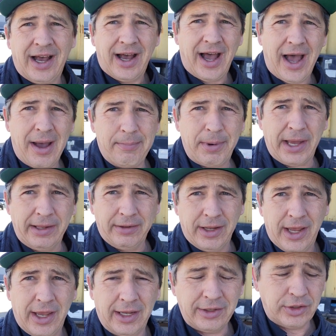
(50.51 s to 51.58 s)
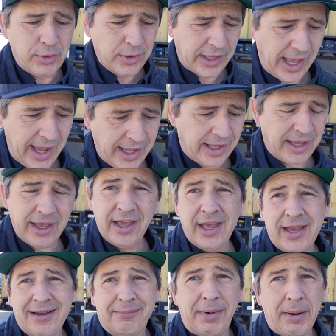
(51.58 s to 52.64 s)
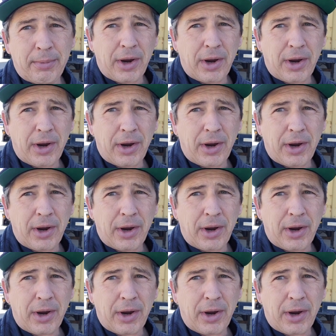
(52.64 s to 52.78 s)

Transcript: Uh, but in doing that, my